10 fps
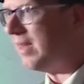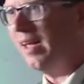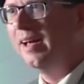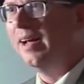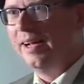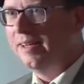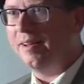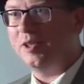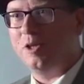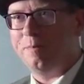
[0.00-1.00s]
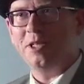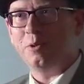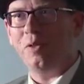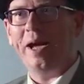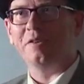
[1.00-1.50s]
It's like she's been to
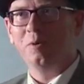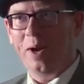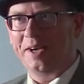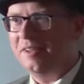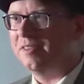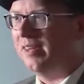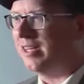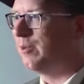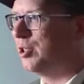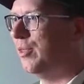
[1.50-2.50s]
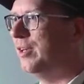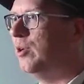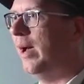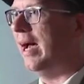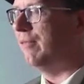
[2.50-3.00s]
a thousand weddings and that's what she thinks
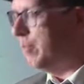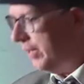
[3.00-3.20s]
you have.